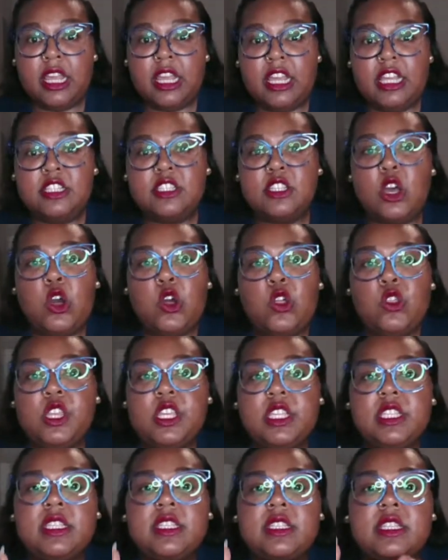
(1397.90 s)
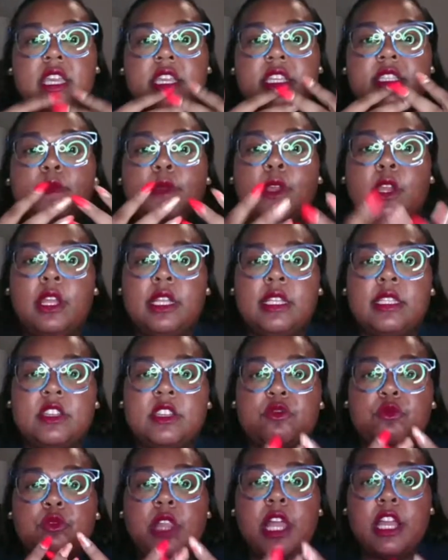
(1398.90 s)
So this is the experience
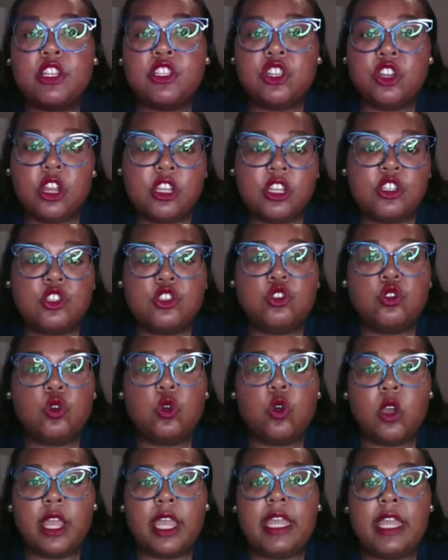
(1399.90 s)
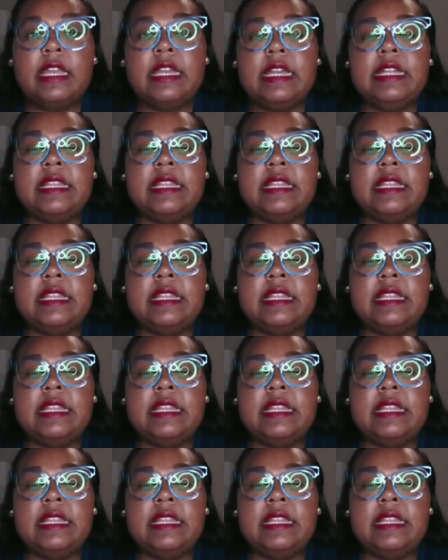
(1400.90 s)
of pleasure and joy